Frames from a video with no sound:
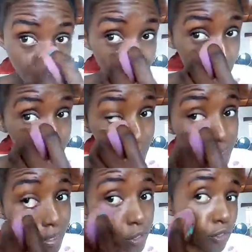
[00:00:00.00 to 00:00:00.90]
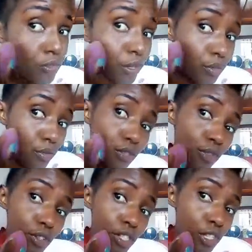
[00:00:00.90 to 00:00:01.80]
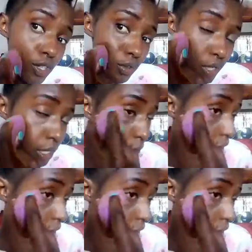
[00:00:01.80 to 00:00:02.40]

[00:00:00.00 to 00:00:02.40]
you blend it your foundation really